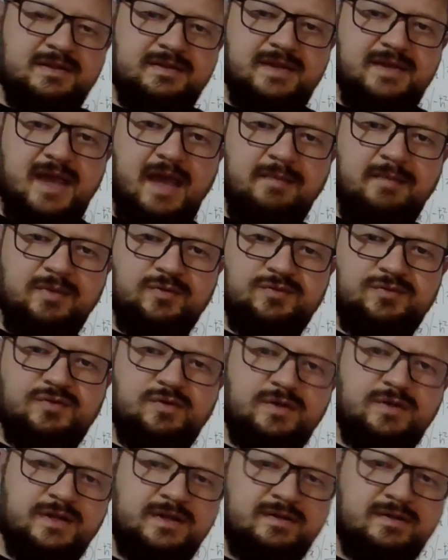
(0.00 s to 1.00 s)
the
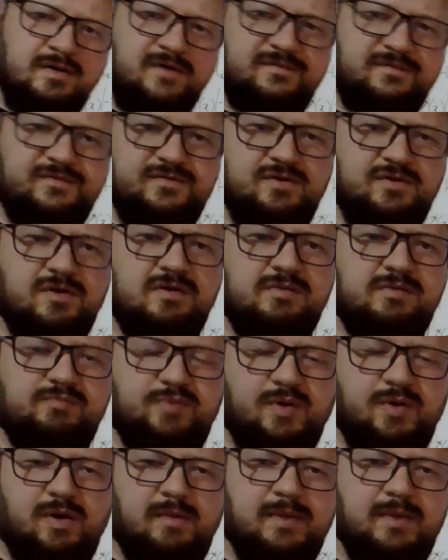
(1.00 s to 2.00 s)
Hamiltonian of your
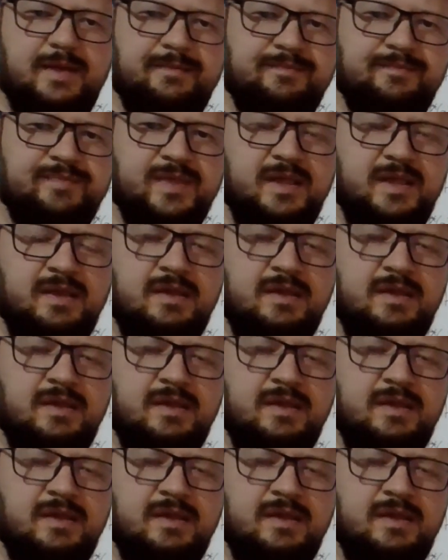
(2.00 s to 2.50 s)
problem,